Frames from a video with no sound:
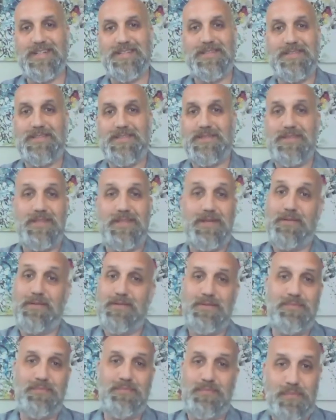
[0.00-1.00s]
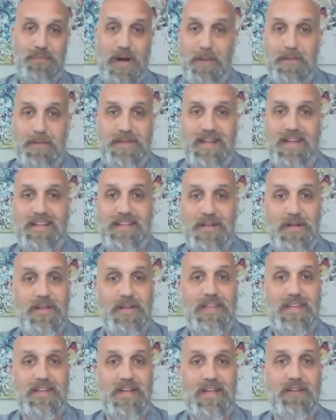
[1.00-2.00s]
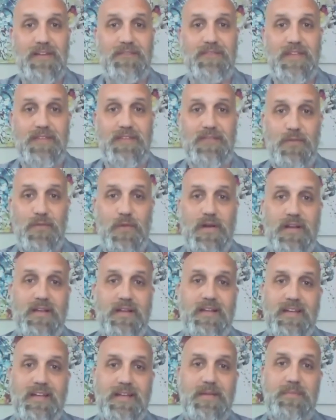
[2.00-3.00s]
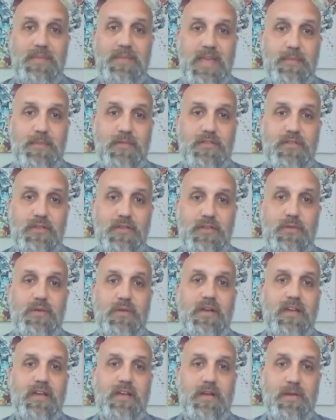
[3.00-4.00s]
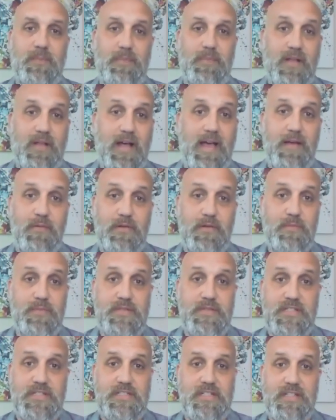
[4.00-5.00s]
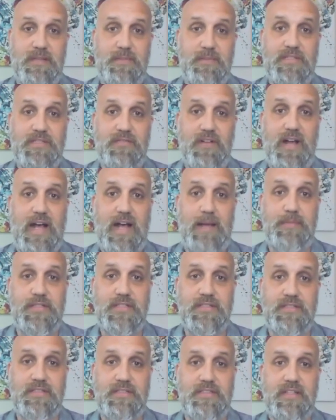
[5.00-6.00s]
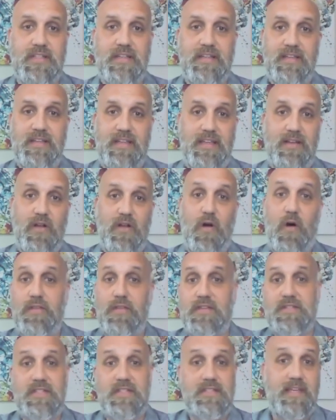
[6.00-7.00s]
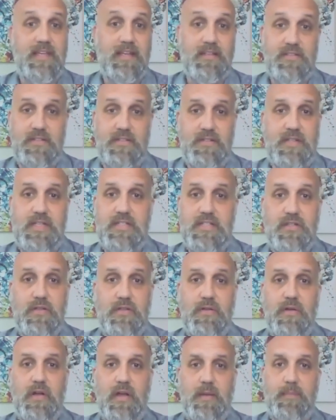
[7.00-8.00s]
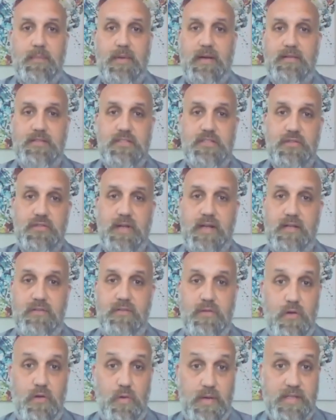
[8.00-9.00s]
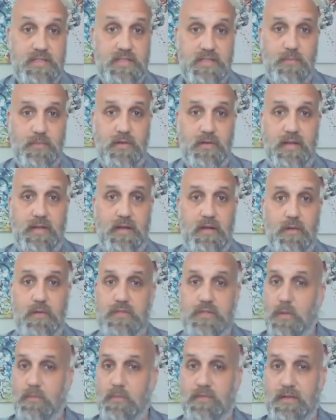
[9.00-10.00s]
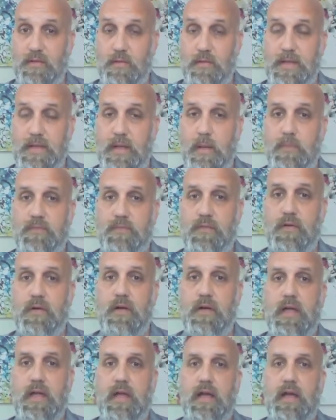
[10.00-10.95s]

And it's, probably not nearly enough if you want to be able to comply with position limits for options in all the details you need to, but just trying to do a quick summary here, which hopefully will be helpful.